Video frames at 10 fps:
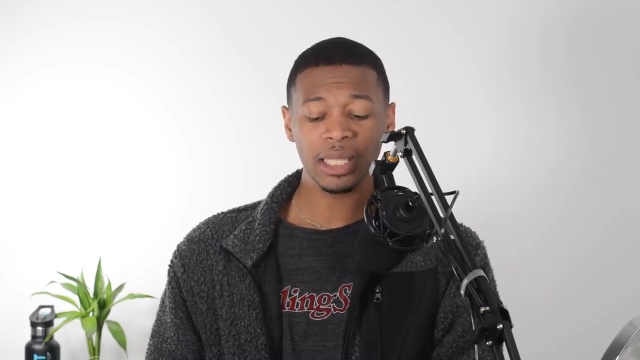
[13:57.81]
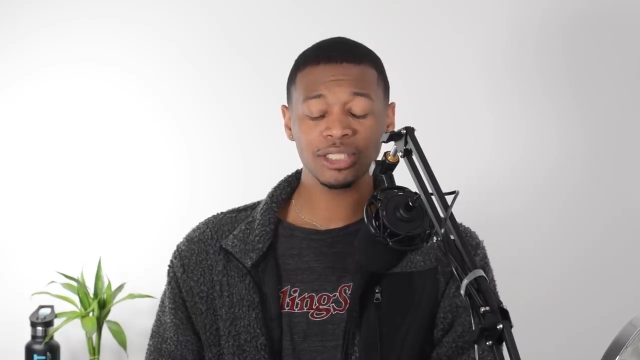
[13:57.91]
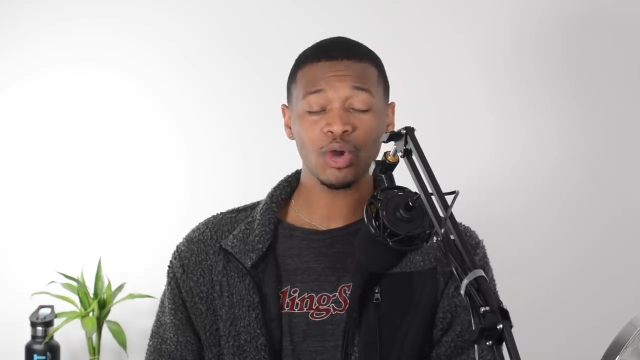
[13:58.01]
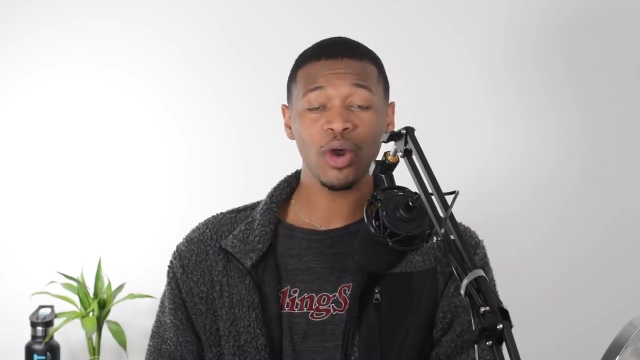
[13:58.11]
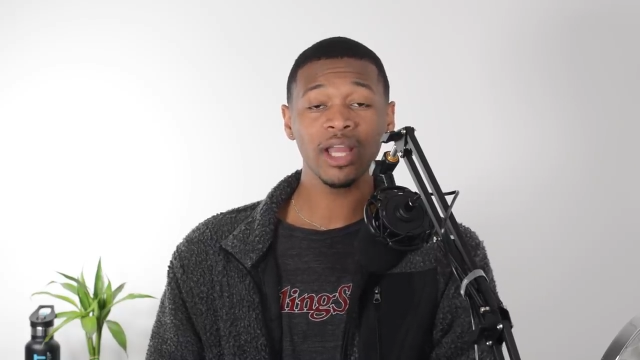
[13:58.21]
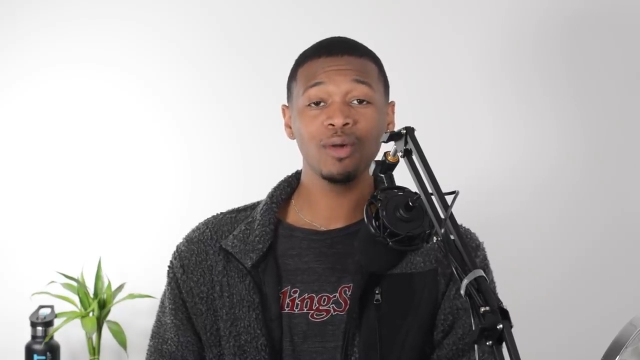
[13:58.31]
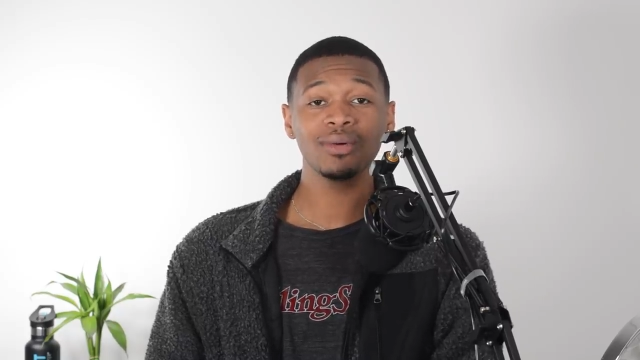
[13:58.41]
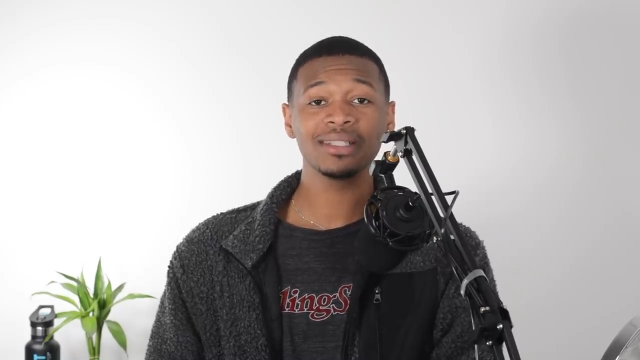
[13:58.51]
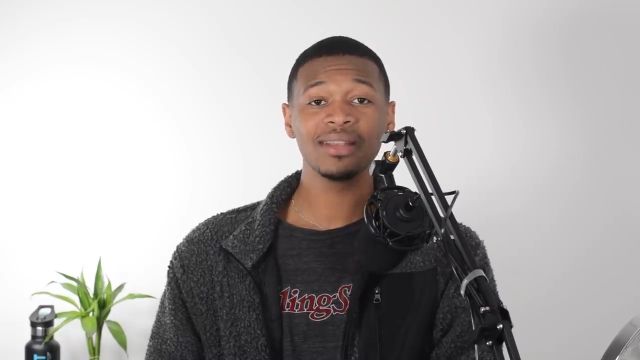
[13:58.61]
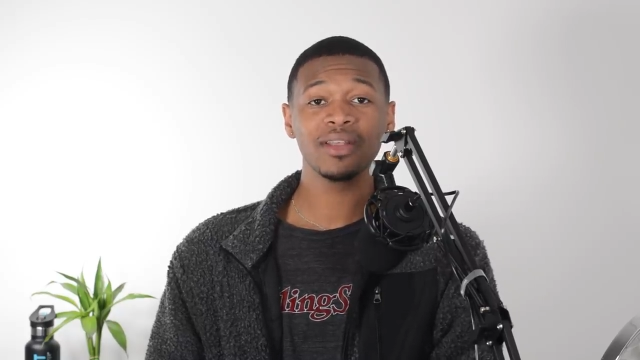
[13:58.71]
LaToya,
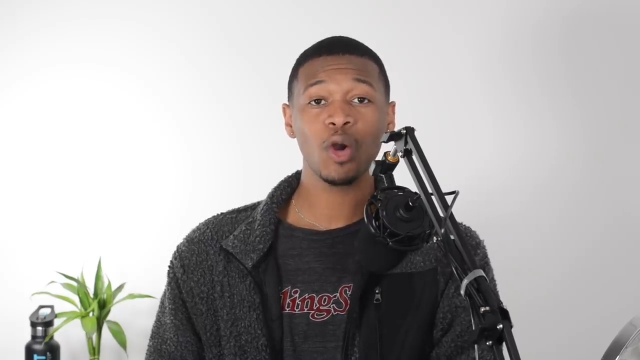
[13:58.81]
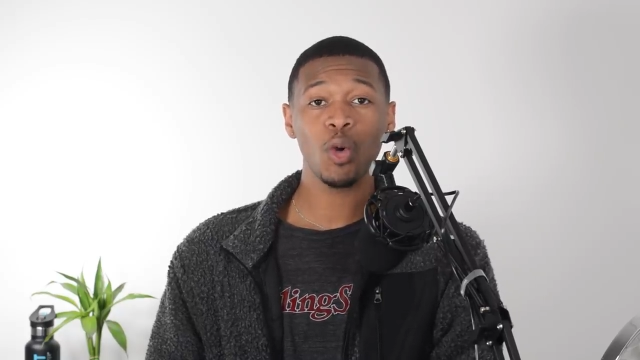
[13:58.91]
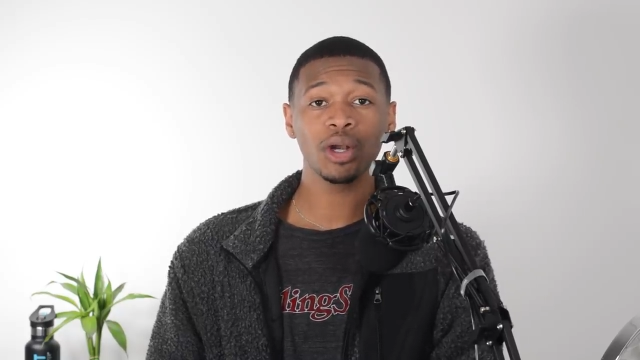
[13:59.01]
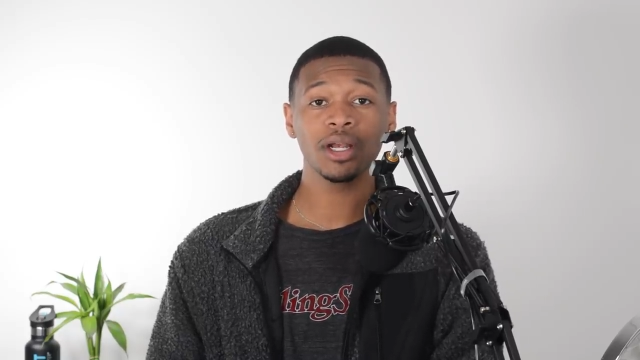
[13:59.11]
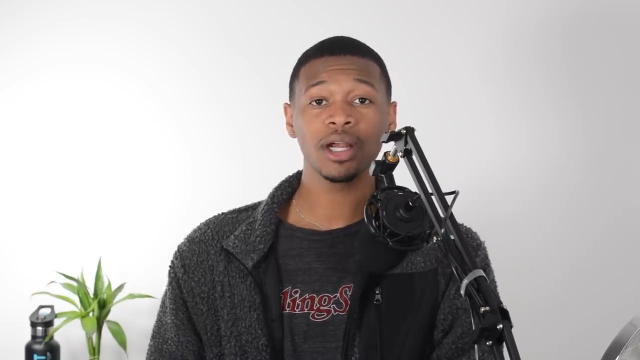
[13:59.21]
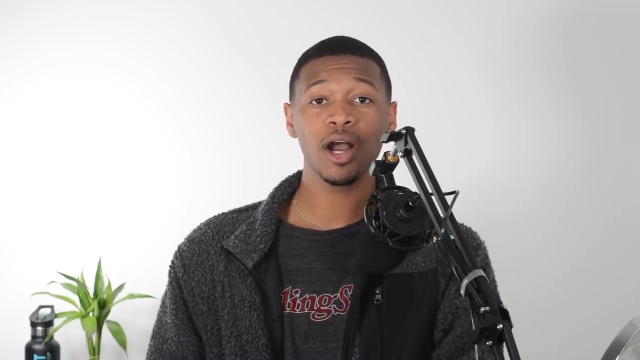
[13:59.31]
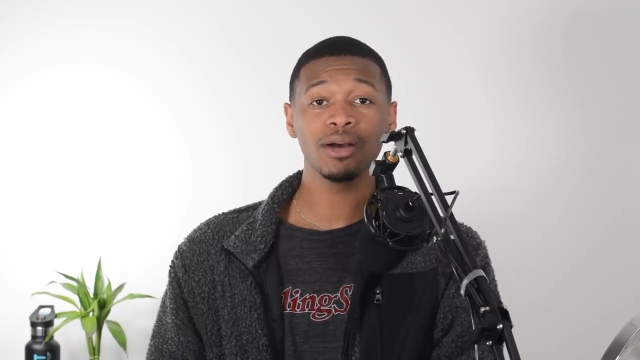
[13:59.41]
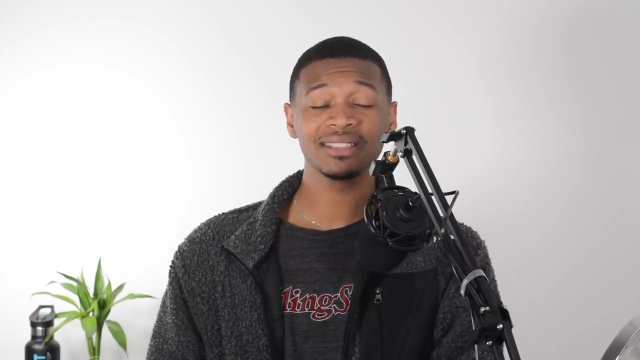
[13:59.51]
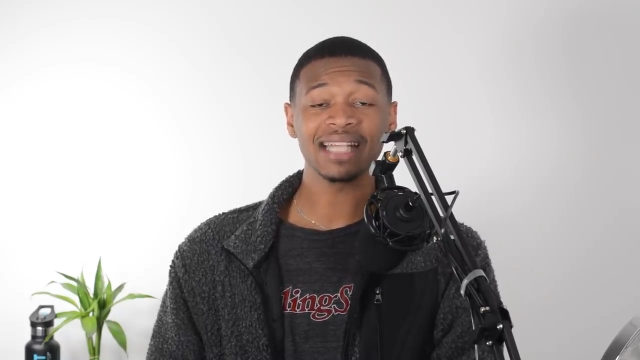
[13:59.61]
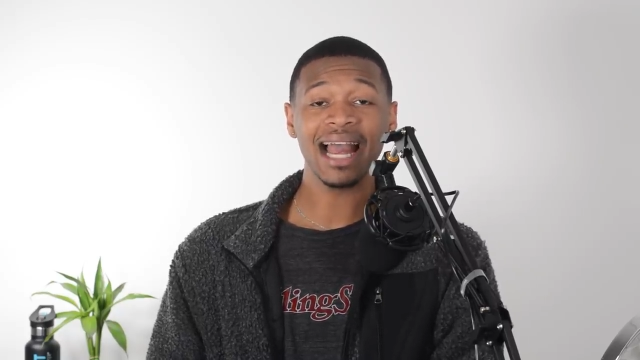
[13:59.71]
was in the corner
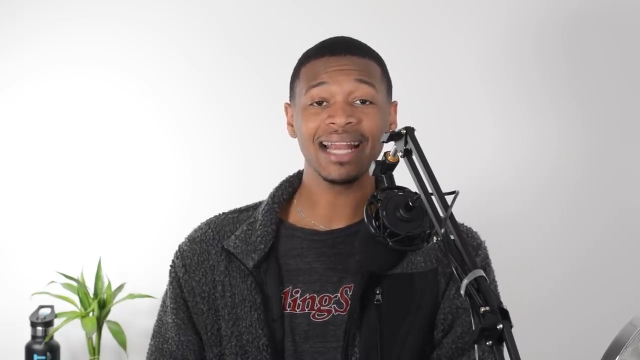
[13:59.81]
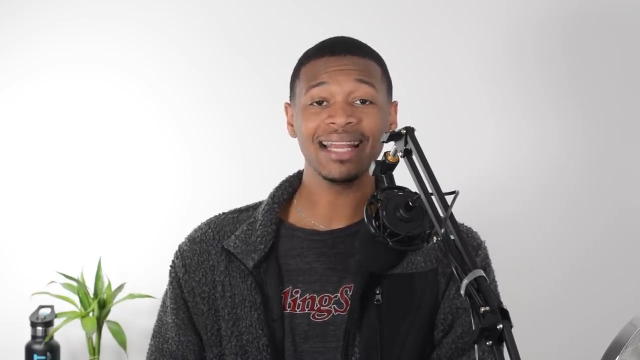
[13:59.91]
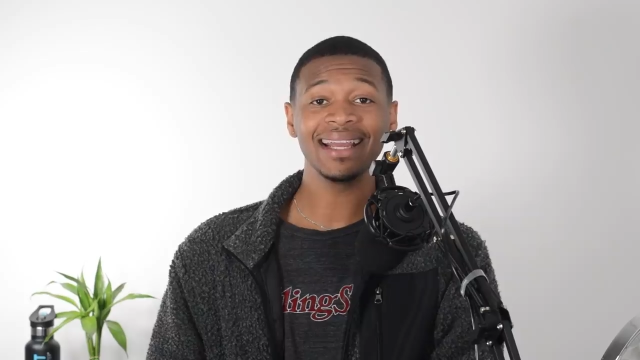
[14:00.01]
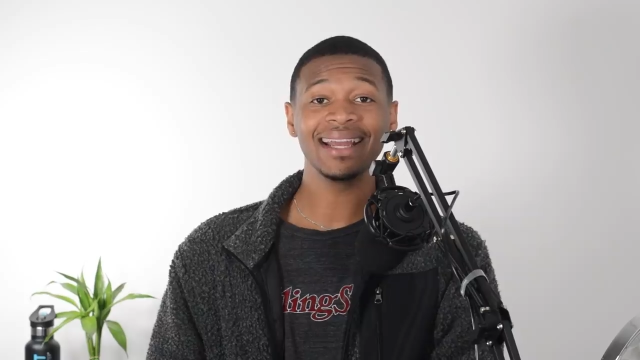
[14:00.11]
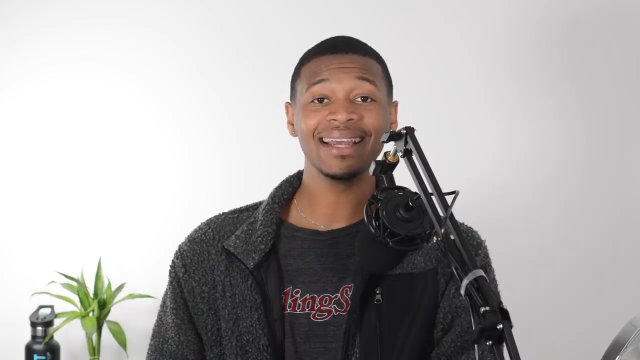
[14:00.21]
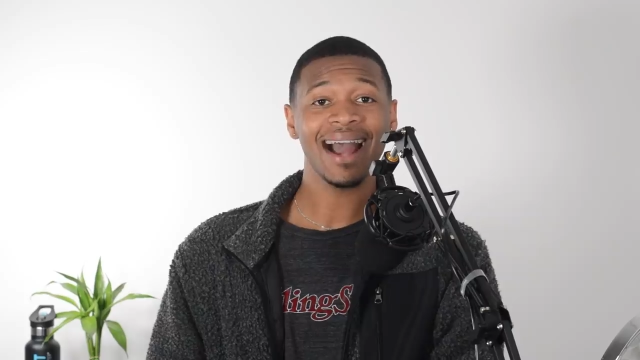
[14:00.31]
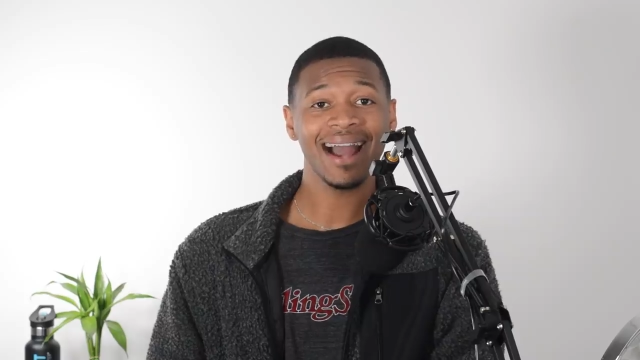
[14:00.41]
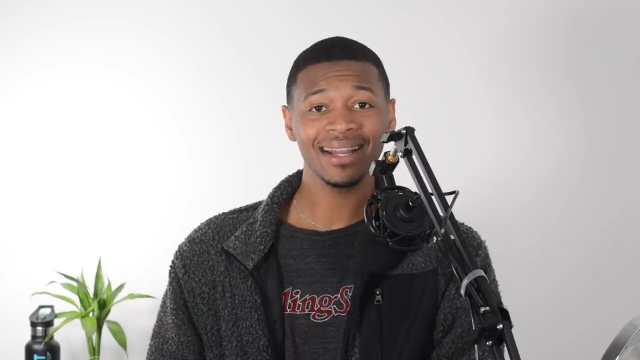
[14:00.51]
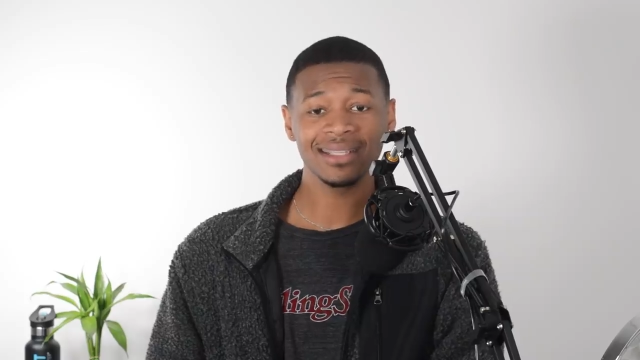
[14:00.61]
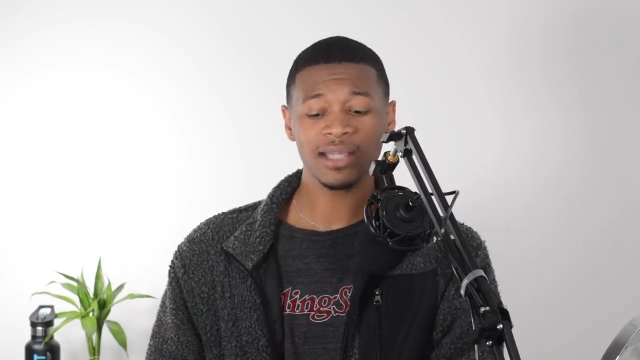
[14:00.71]
co-signing and
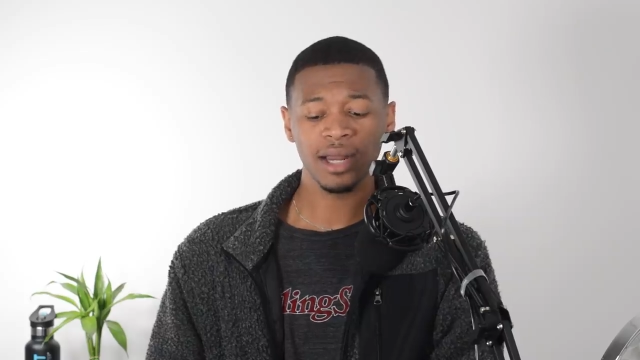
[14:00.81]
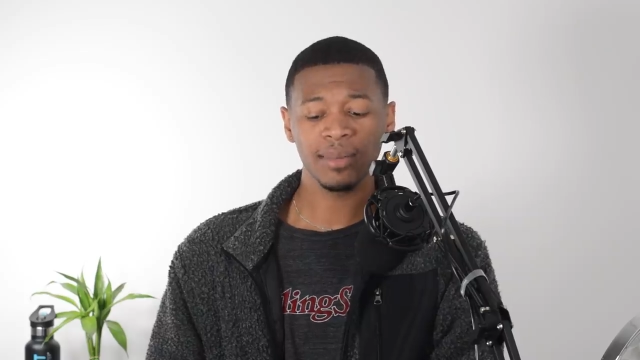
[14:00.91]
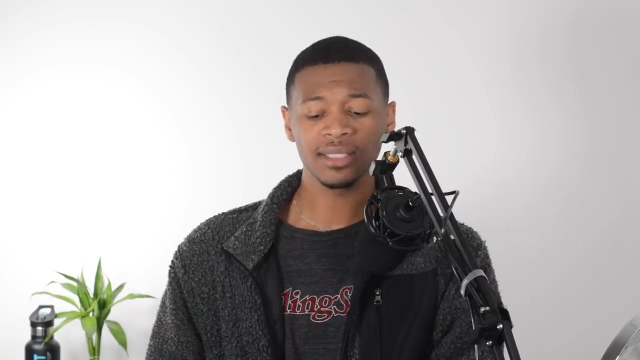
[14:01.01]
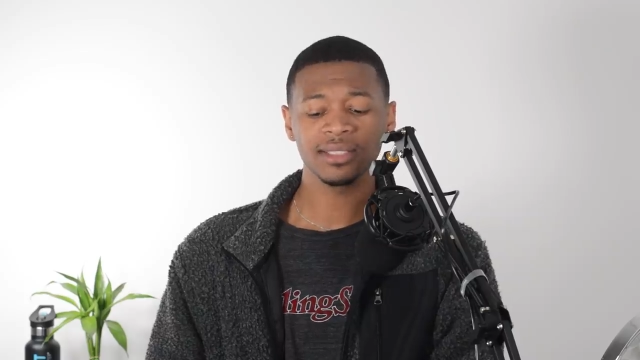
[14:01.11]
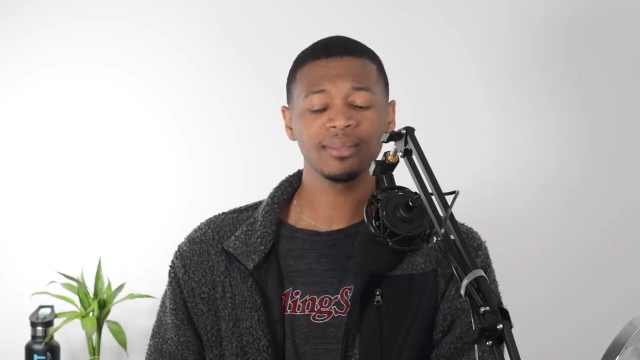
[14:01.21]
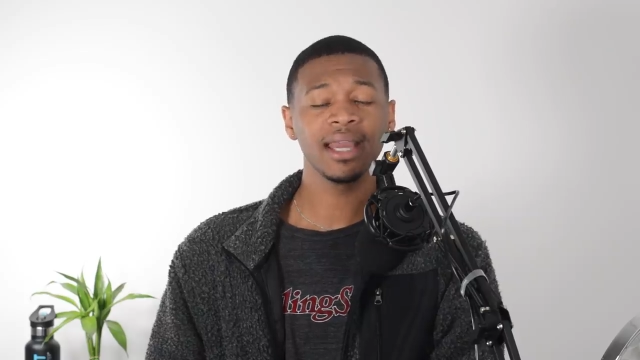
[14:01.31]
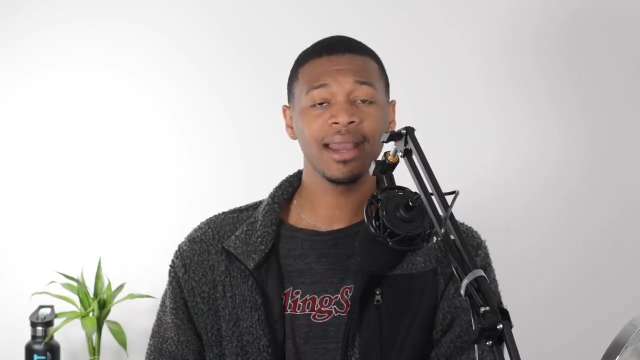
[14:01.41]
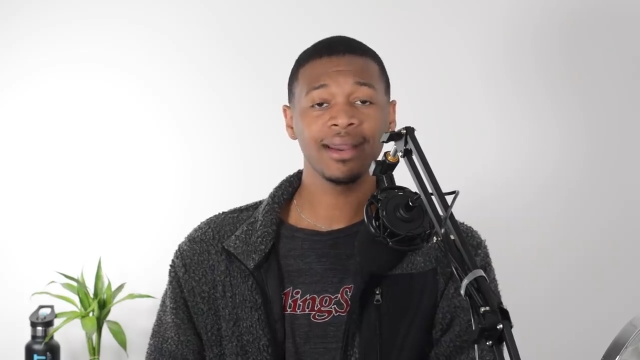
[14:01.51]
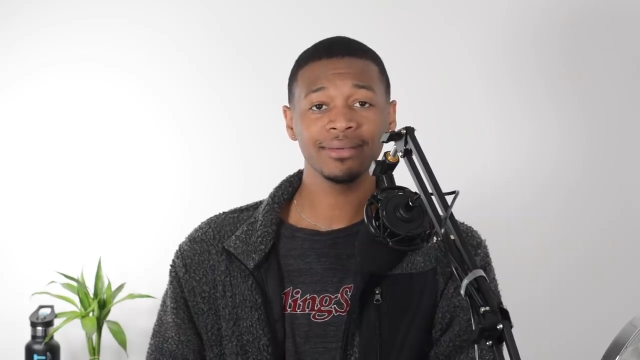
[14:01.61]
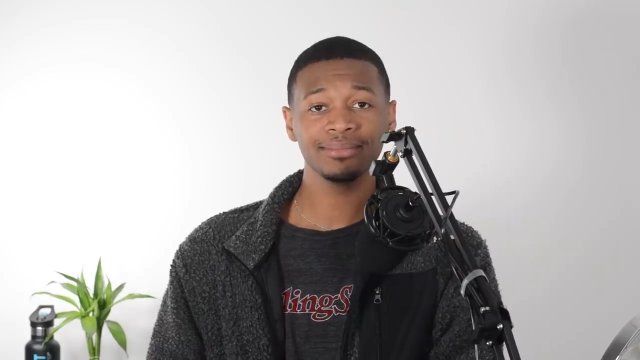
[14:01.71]
nodding, talking about some,
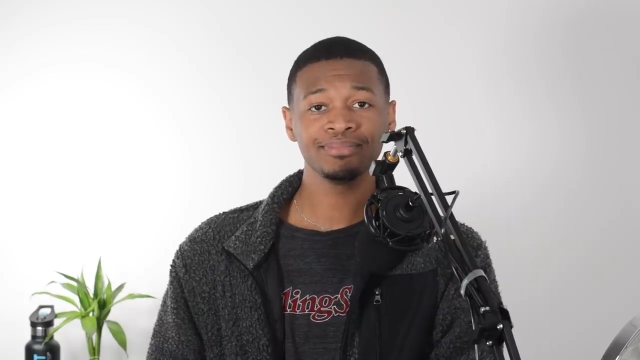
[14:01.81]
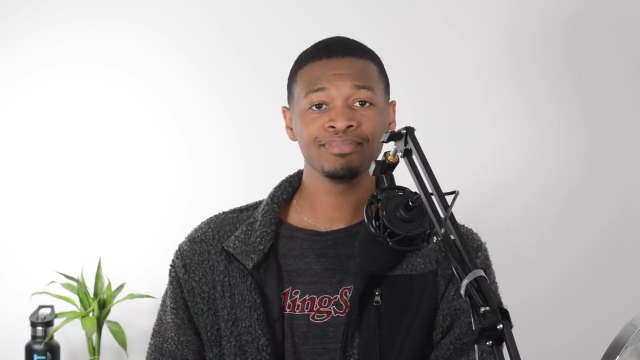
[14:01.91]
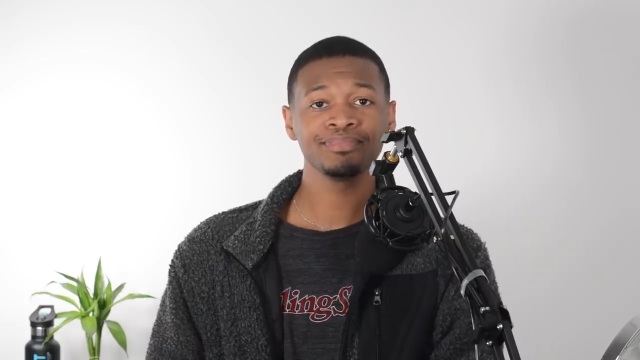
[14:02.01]
yep,